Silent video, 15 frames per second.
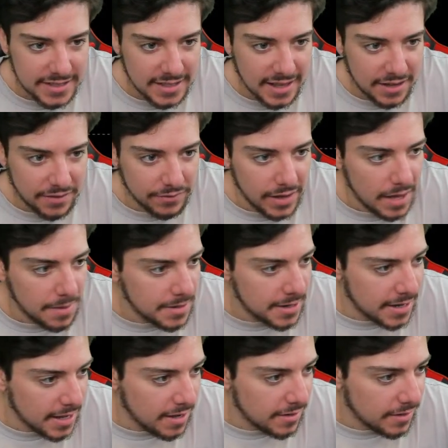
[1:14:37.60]
vibing
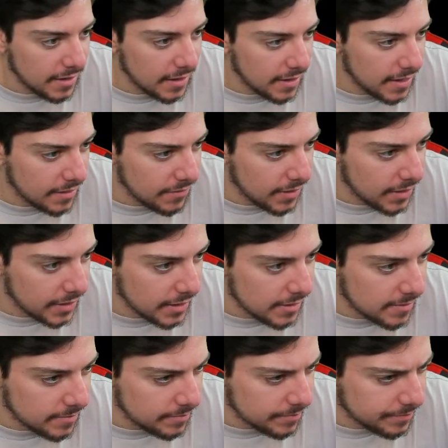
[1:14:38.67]
it out and they like
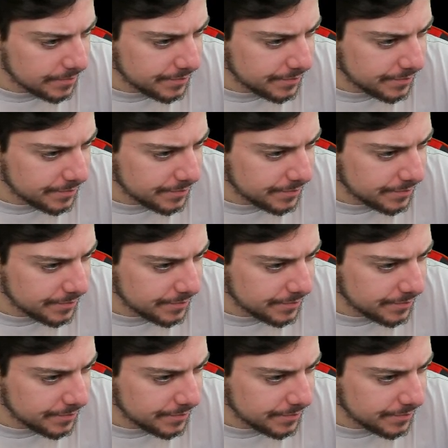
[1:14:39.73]
fucking.